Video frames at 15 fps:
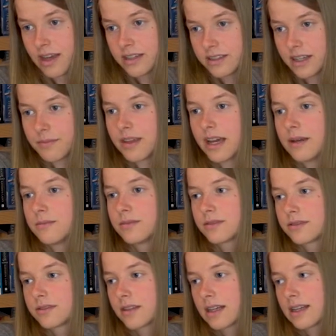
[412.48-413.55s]

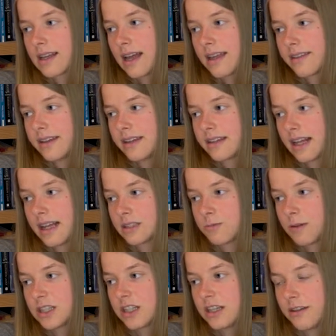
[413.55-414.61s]
Sometimes, I think,
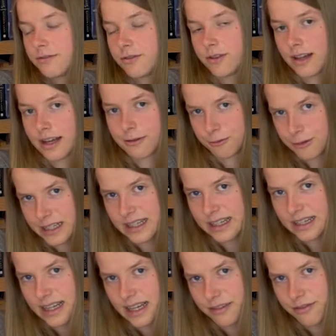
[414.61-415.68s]
especially if you like
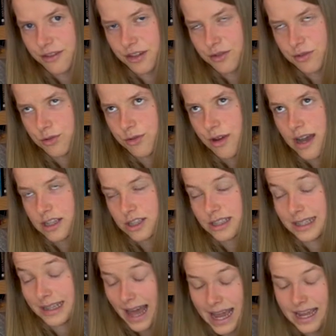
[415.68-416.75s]
really, if you do
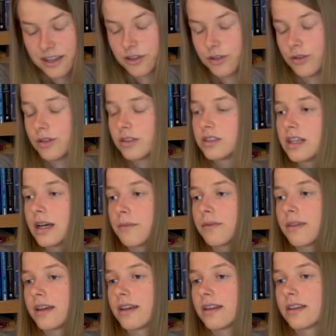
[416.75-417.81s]
actually like doing
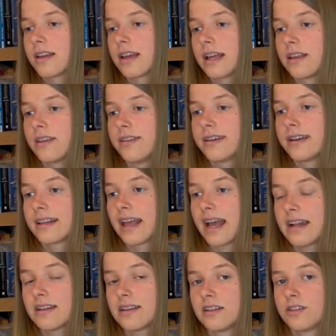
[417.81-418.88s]
something, you can
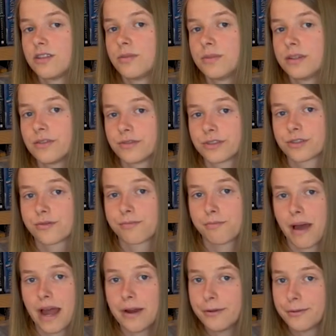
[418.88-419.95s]
get into a bit of a
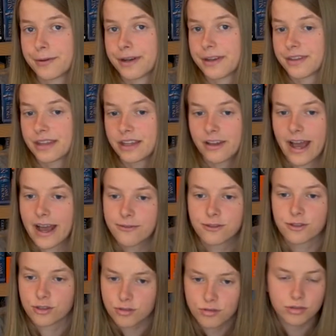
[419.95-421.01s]
spiral where you think you have
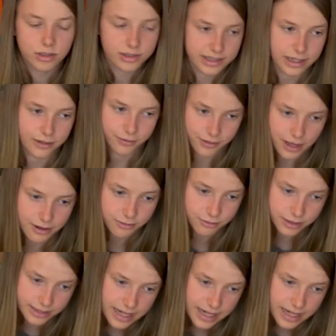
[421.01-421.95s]
to do stuff every